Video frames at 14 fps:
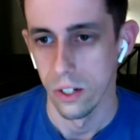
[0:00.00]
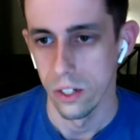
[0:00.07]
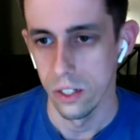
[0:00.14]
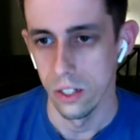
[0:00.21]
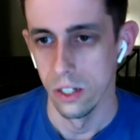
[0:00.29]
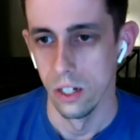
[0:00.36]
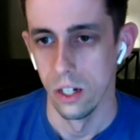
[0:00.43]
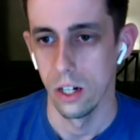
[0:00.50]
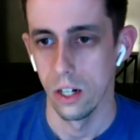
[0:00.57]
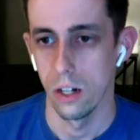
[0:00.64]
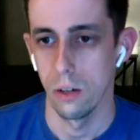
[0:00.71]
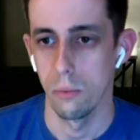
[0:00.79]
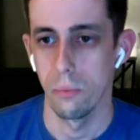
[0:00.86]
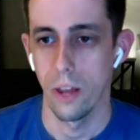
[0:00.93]

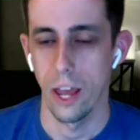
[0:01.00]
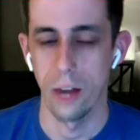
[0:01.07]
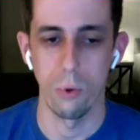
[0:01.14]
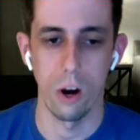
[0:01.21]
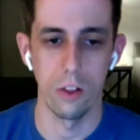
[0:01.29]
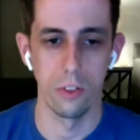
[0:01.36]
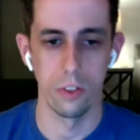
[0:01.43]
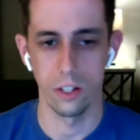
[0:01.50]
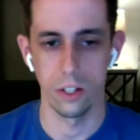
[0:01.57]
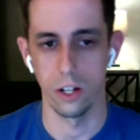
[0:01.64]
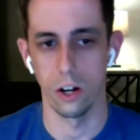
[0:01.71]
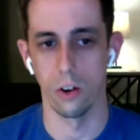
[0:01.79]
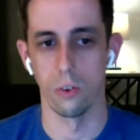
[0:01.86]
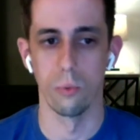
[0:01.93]
And while, you
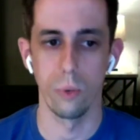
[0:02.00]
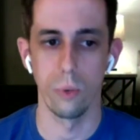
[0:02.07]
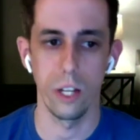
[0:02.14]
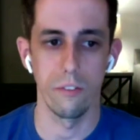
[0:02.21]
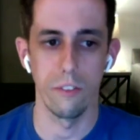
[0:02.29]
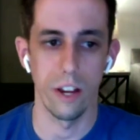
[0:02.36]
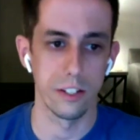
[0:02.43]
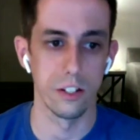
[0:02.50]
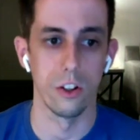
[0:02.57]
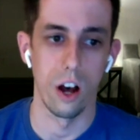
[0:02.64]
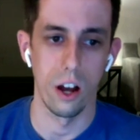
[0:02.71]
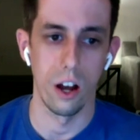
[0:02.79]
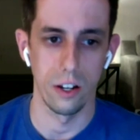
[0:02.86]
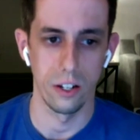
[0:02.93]
know, we invest a
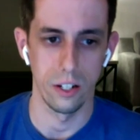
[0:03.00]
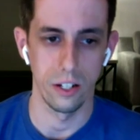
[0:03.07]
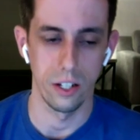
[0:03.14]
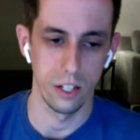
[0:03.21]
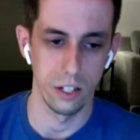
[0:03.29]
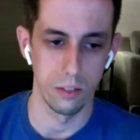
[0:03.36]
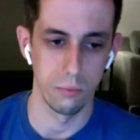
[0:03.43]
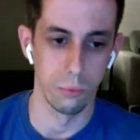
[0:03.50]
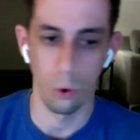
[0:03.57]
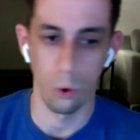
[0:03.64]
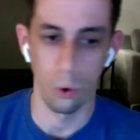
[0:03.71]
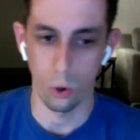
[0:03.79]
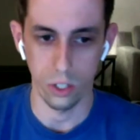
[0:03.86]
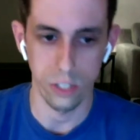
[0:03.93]
lot
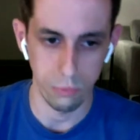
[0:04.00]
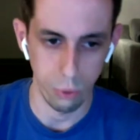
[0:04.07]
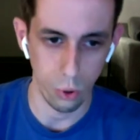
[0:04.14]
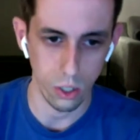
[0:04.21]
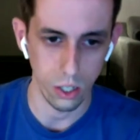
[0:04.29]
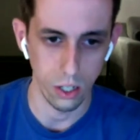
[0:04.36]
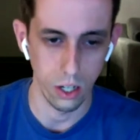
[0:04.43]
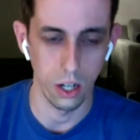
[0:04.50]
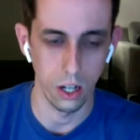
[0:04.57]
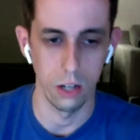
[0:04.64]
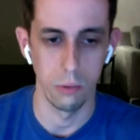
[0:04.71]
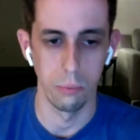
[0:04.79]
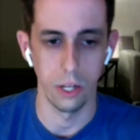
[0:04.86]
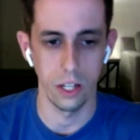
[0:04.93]
more in support,
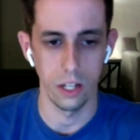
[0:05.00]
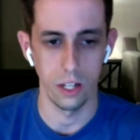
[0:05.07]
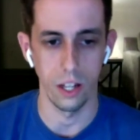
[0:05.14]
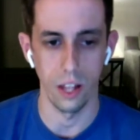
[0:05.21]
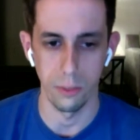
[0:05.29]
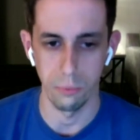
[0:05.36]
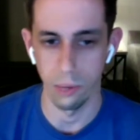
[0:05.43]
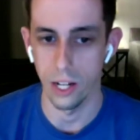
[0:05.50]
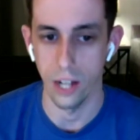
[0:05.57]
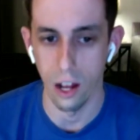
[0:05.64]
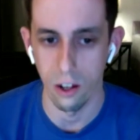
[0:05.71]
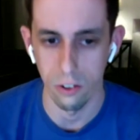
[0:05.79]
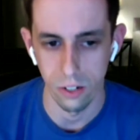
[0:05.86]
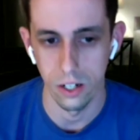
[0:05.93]
but it has paid
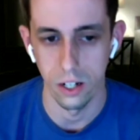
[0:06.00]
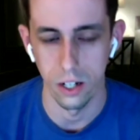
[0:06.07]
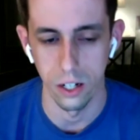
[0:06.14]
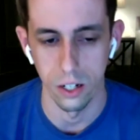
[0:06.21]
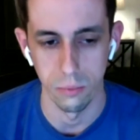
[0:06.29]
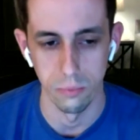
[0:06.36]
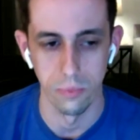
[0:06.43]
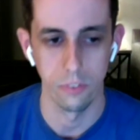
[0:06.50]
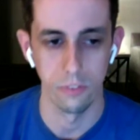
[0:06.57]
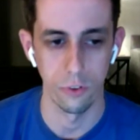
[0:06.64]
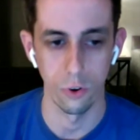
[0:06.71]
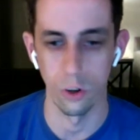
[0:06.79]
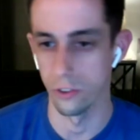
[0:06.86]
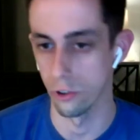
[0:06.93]
out
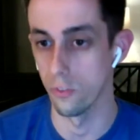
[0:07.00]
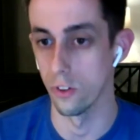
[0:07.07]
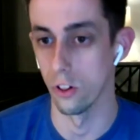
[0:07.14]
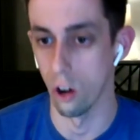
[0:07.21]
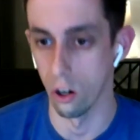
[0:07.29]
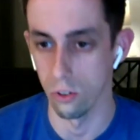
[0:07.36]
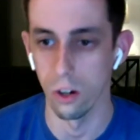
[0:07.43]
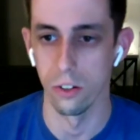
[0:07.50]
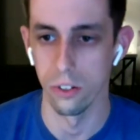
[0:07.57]
for us over the long run.